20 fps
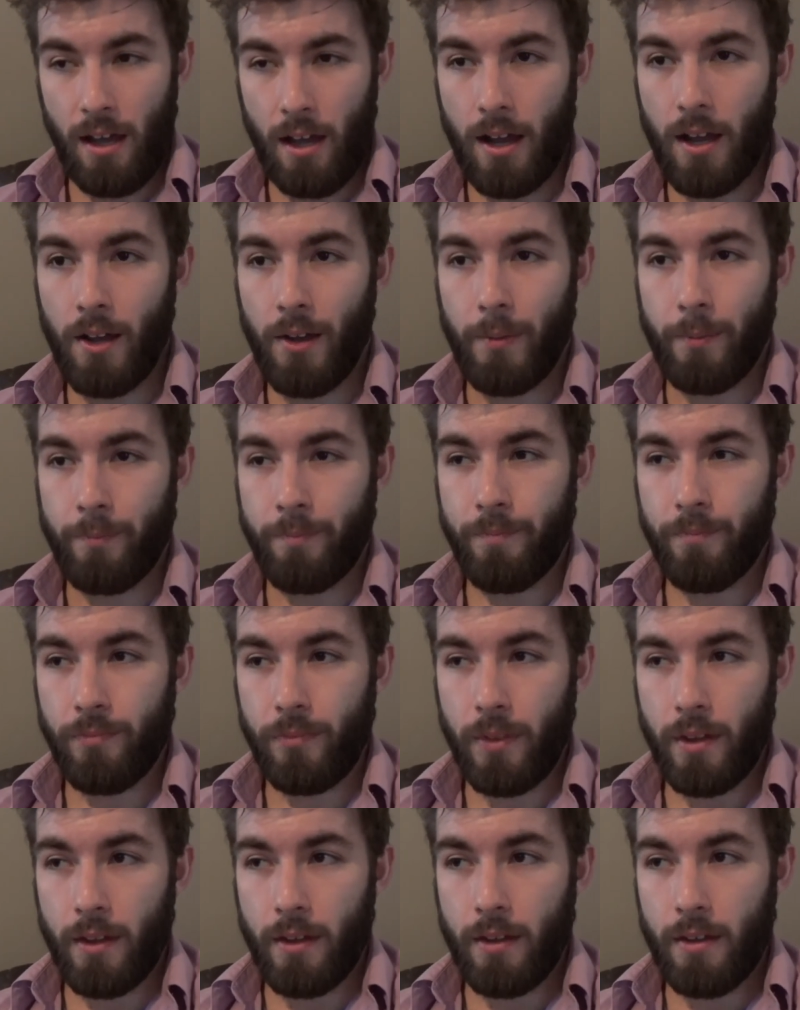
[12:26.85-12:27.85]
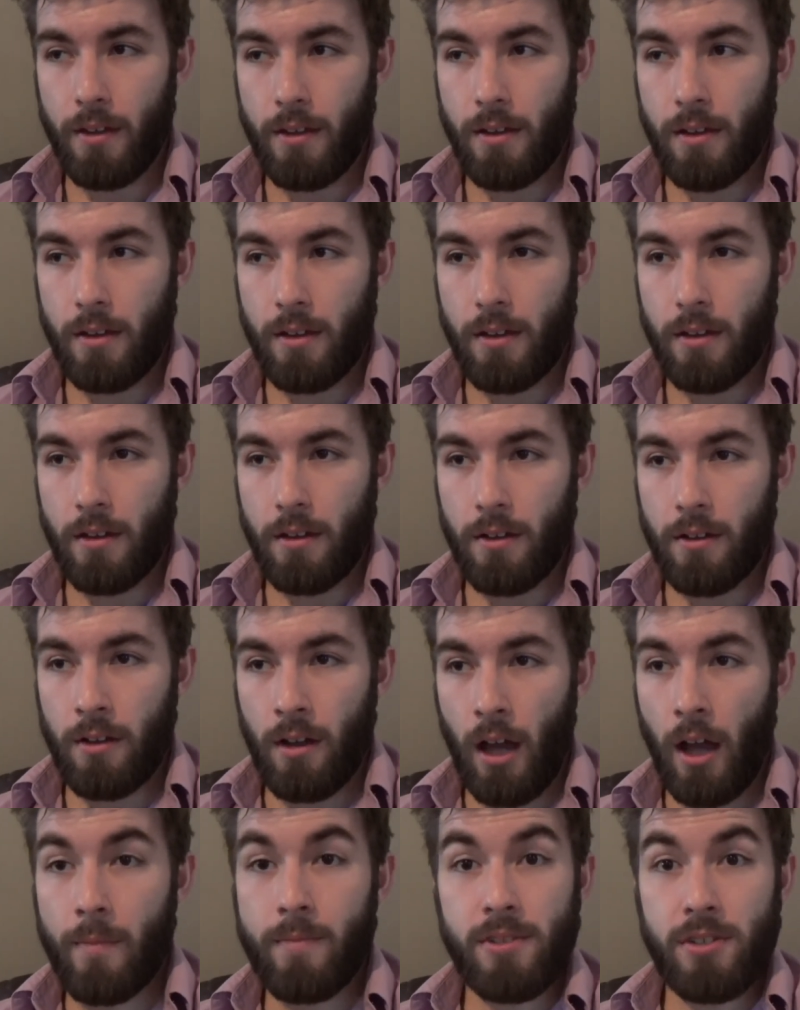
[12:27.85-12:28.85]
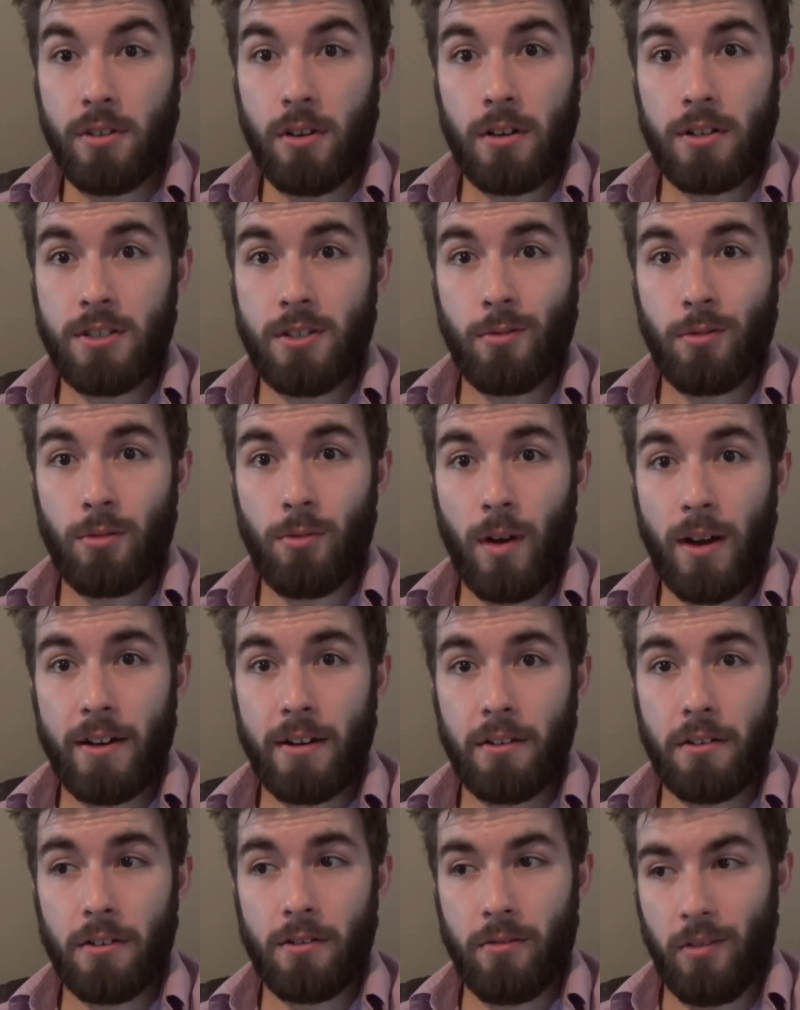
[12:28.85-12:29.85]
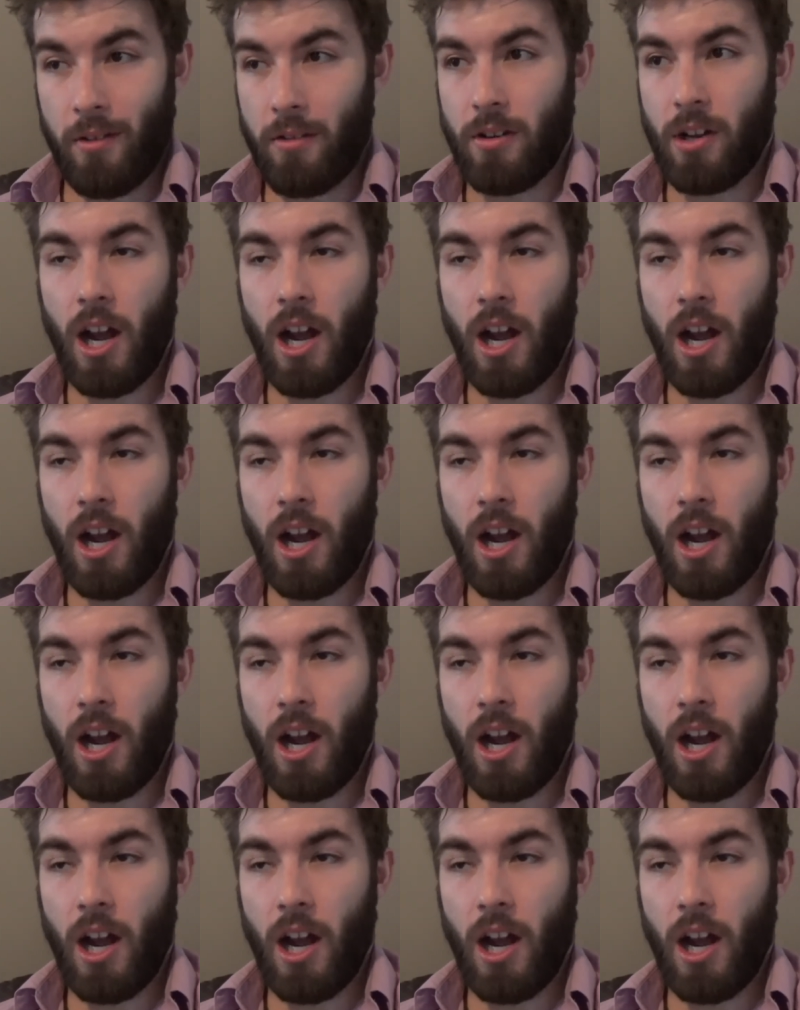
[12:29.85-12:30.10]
Um, I'm sure to a regular like,